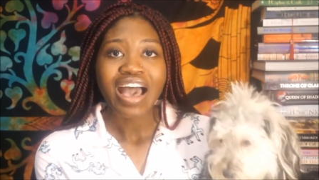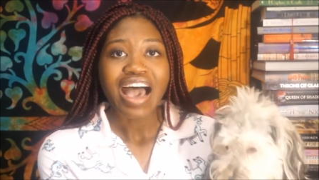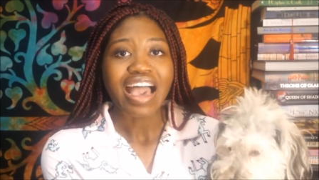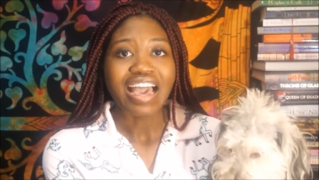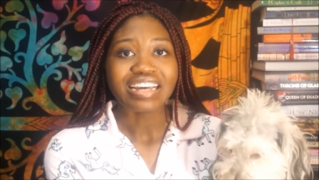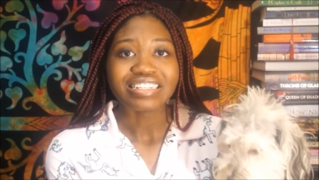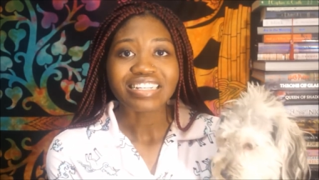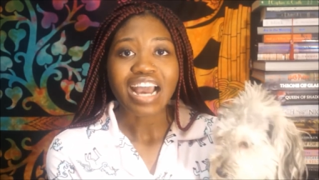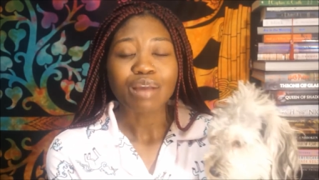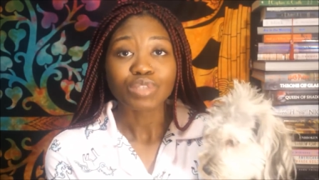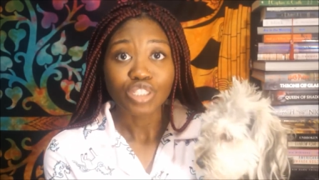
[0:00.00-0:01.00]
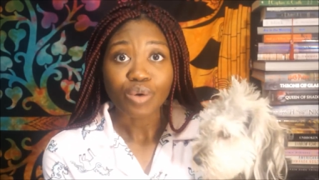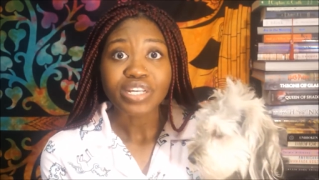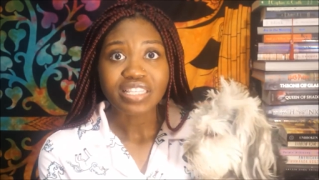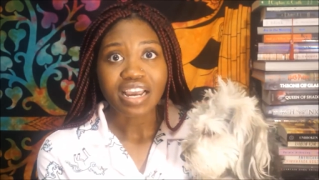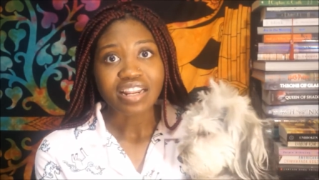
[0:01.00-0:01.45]
and I'm so
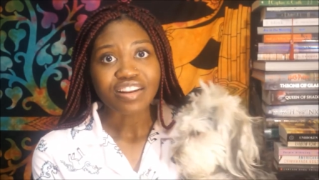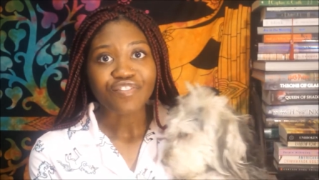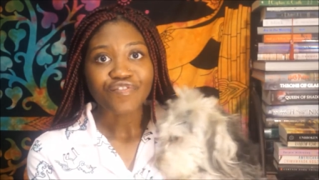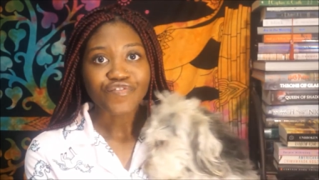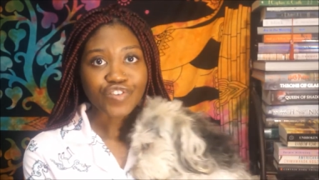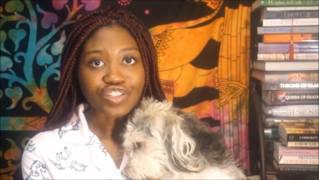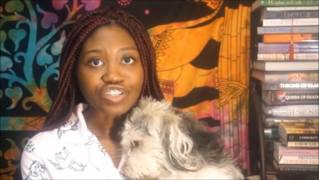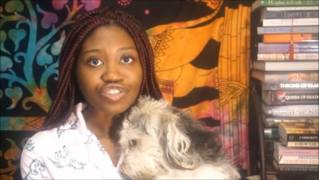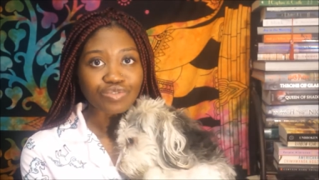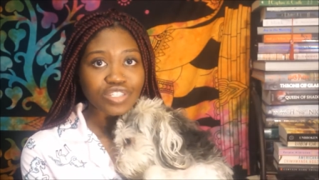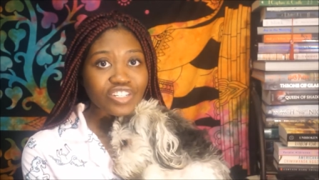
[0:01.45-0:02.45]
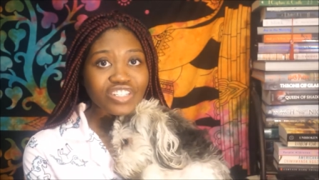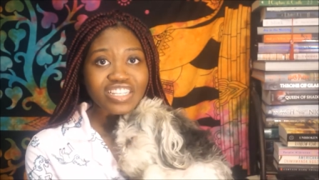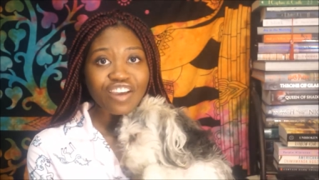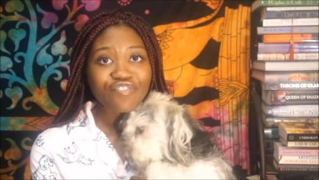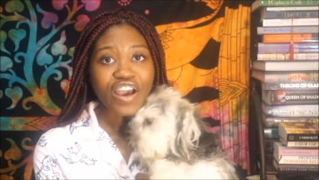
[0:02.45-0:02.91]
excited for this new series
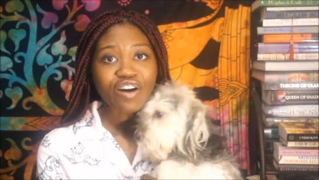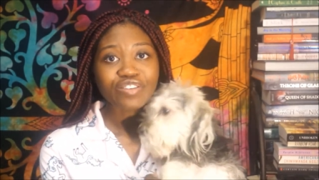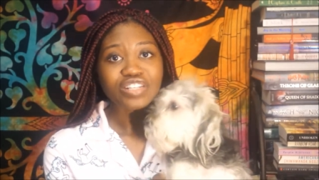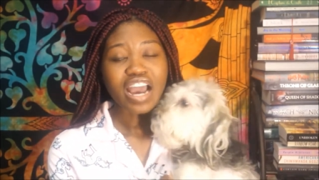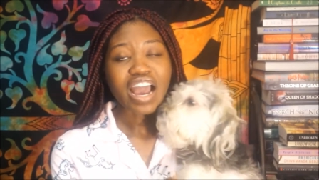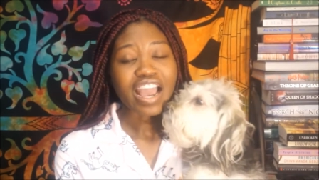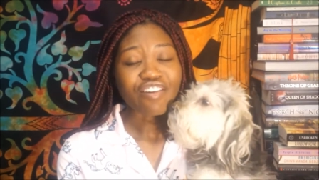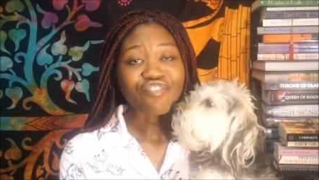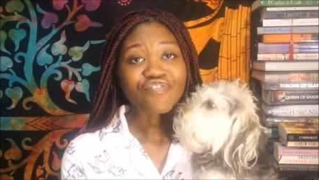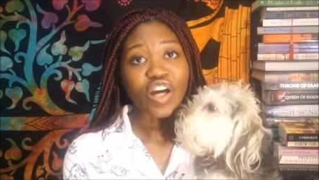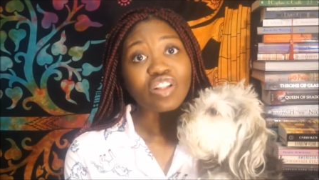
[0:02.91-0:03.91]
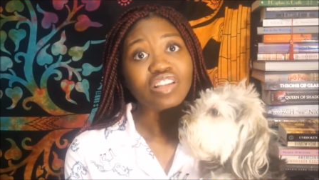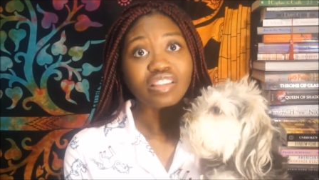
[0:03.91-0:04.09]
I found. I fell in